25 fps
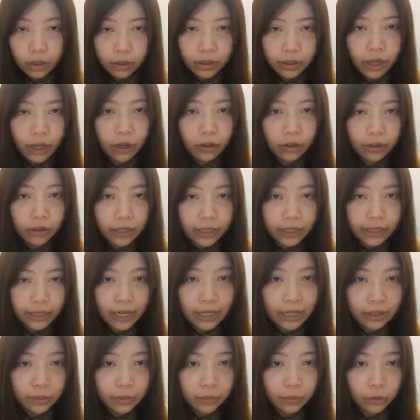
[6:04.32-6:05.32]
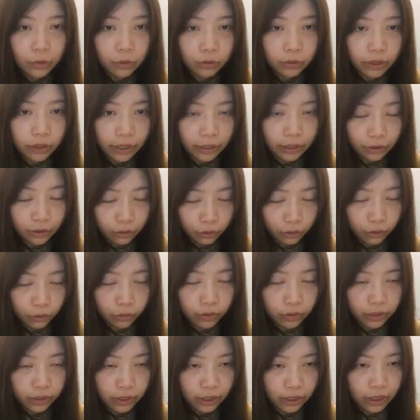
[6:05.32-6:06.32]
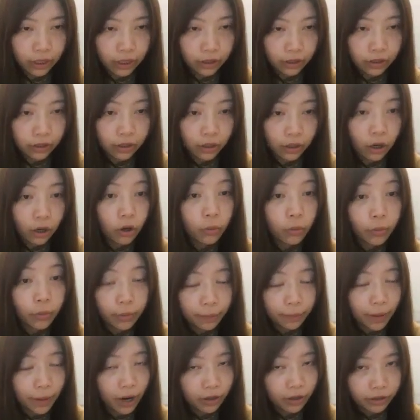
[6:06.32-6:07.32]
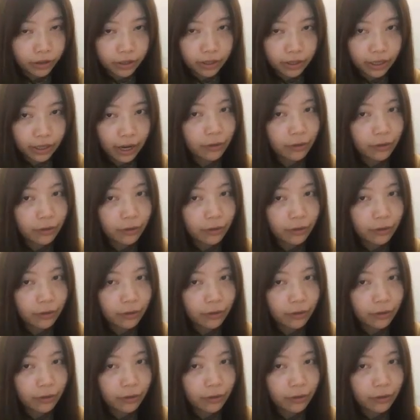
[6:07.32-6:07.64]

Now, let us move into the hormone parts.